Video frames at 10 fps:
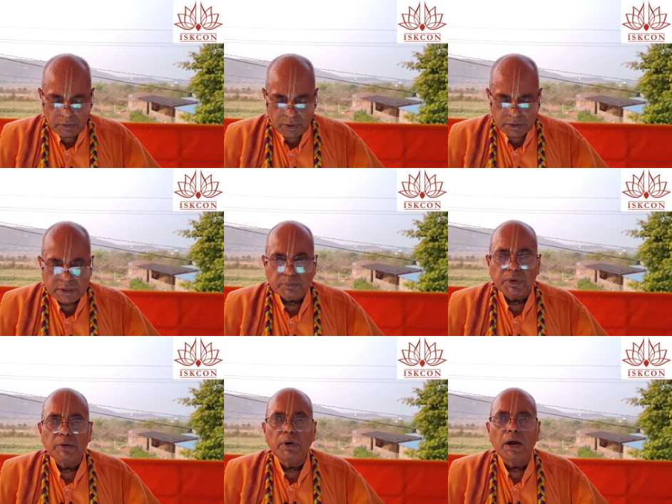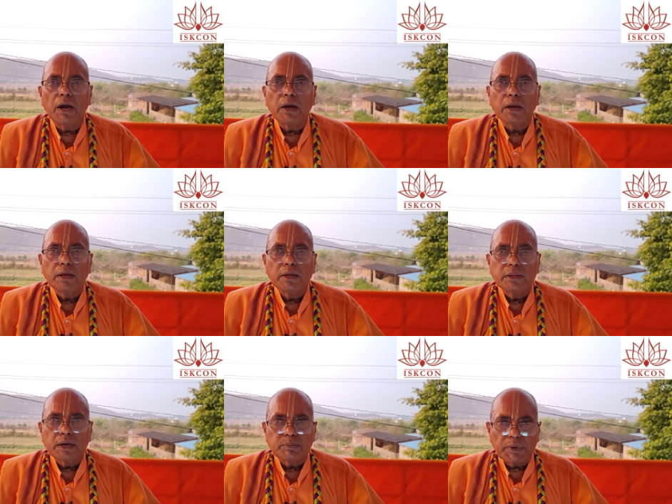we simply want
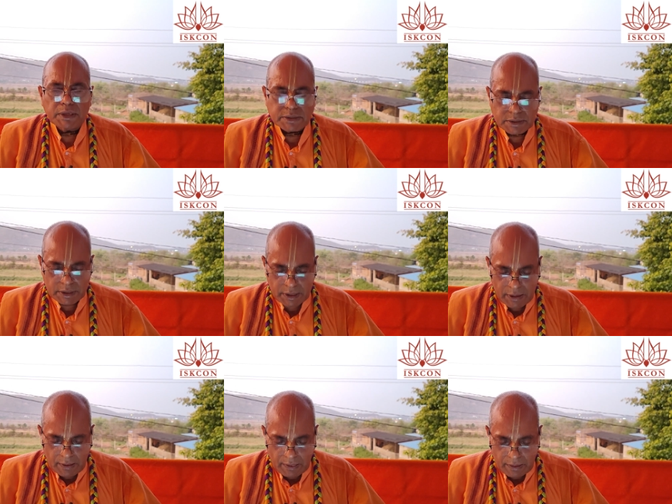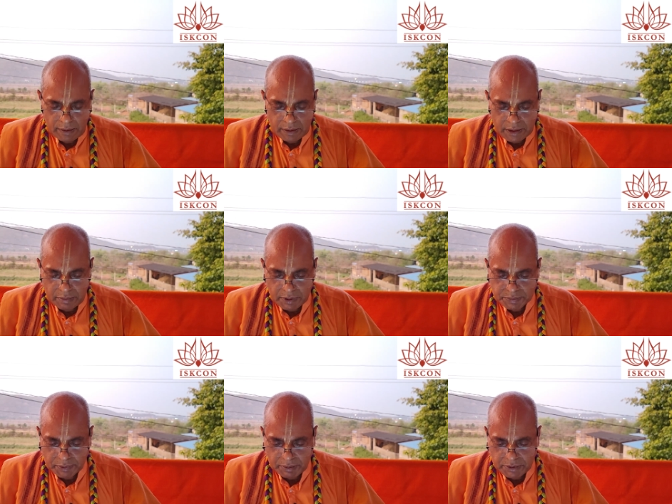that please give
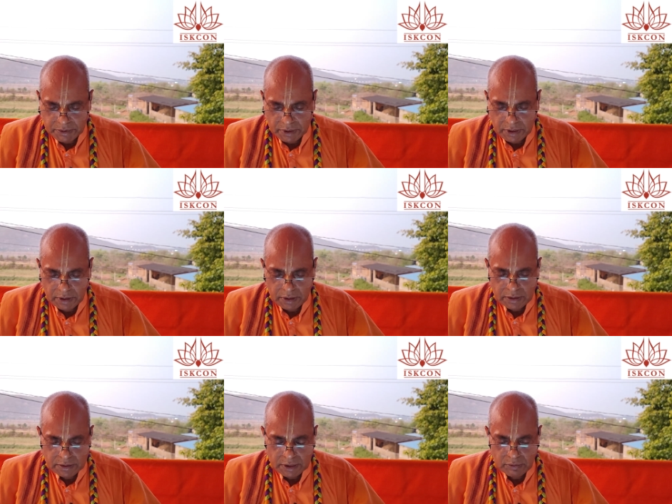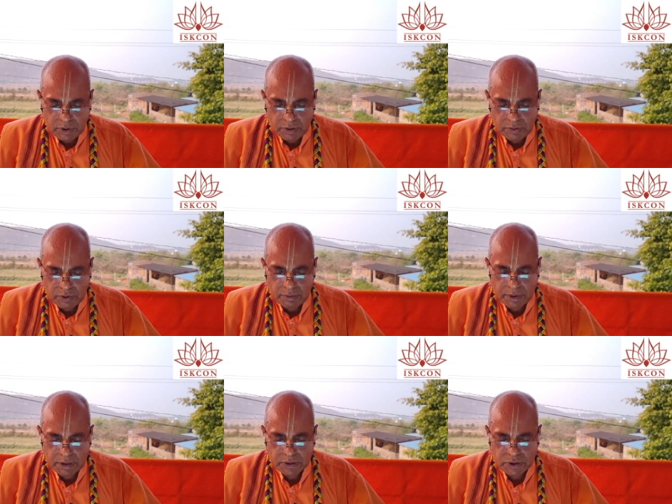us permission, that we will
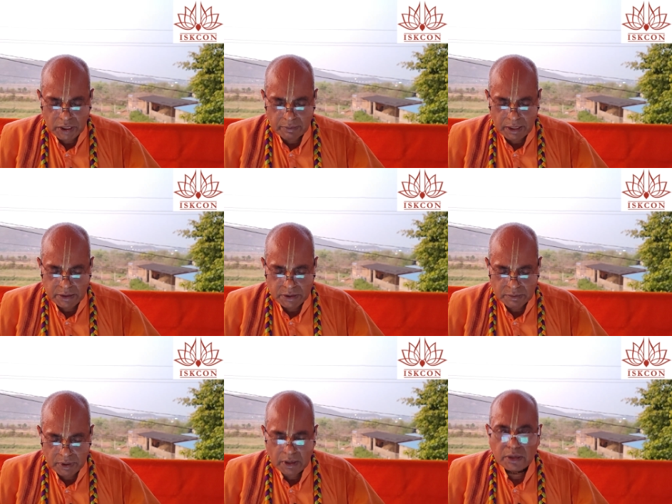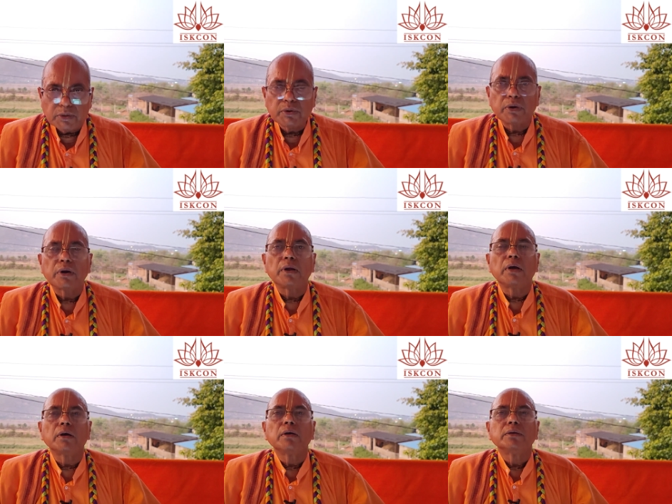be the servants of
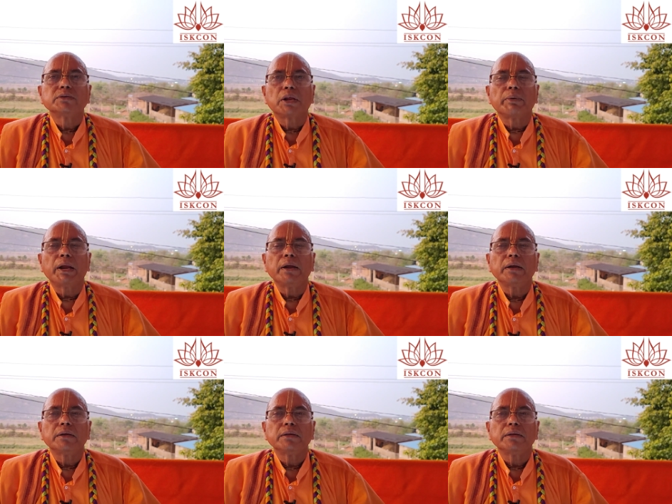your servant